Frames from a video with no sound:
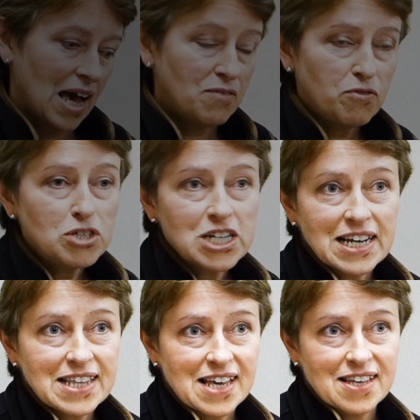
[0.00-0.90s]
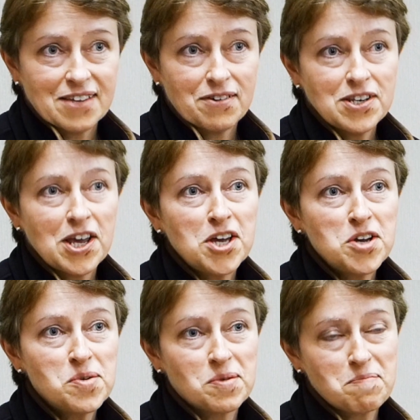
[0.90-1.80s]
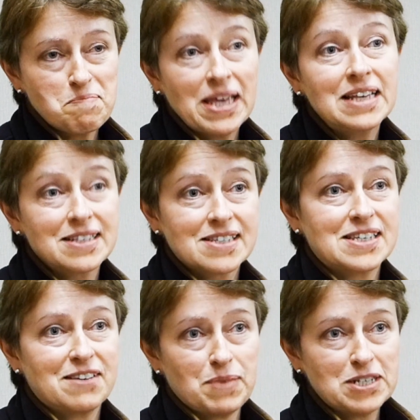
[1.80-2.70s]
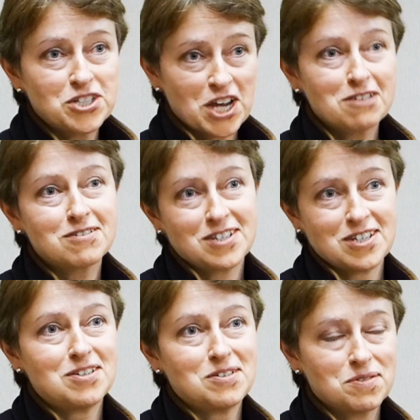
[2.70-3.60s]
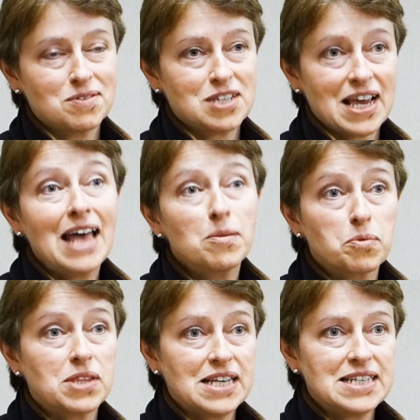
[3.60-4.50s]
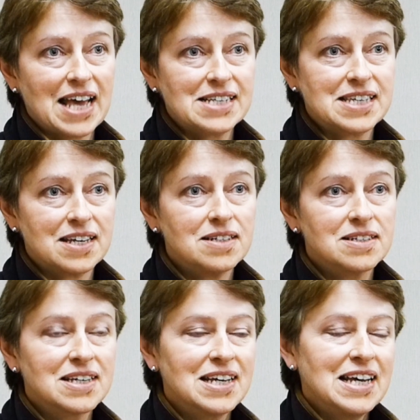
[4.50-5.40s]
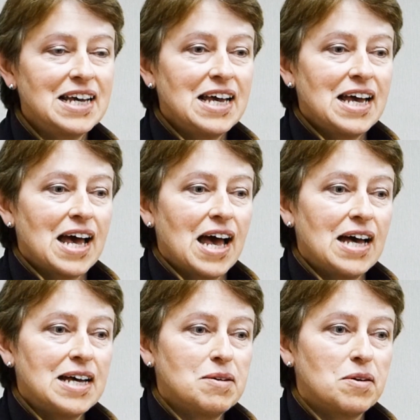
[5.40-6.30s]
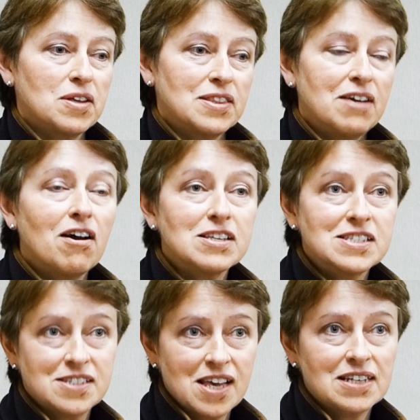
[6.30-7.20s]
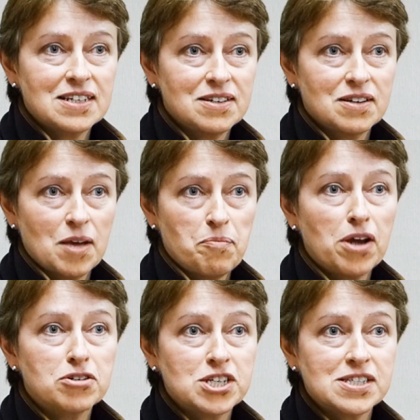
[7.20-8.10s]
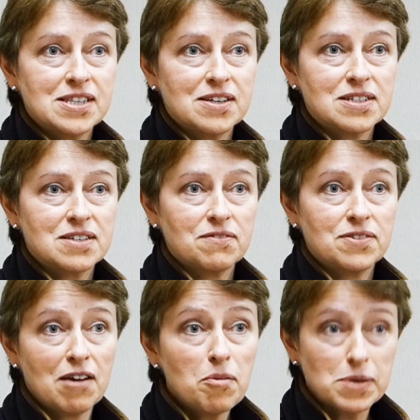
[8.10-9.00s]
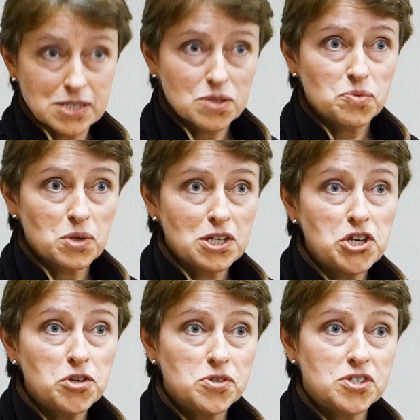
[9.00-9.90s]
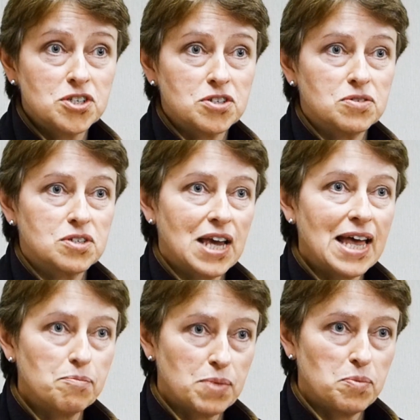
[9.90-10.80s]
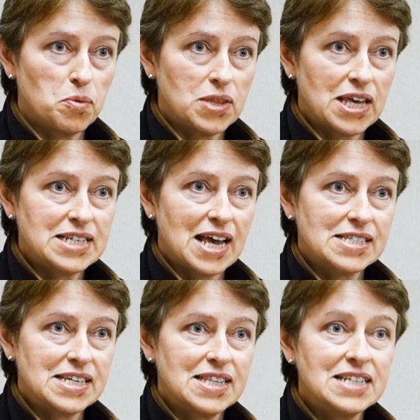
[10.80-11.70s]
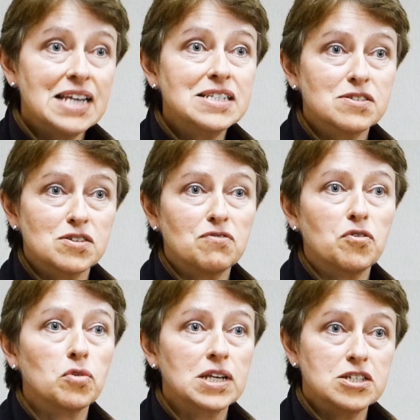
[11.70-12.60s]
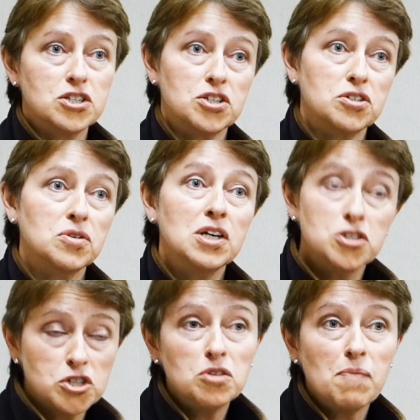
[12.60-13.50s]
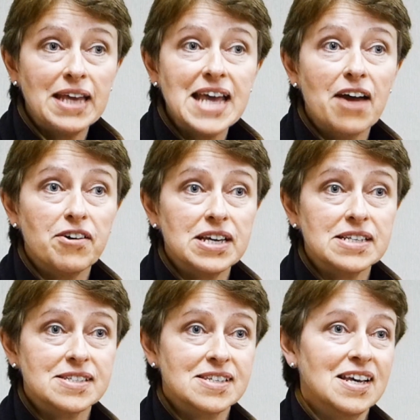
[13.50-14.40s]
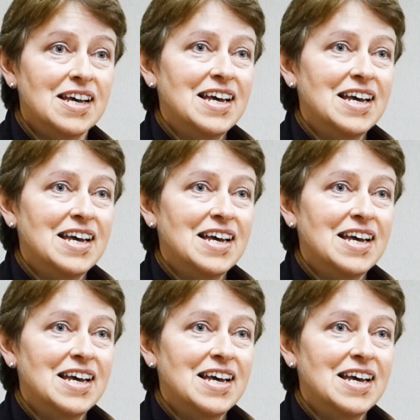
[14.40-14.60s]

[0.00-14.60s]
Unfortunately, there, there are no pills that have been shown to, to help with ataxia. Uh, there are certain approaches that therapists will use to, to help people with ataxia. They tend to sort of fall into two main areas.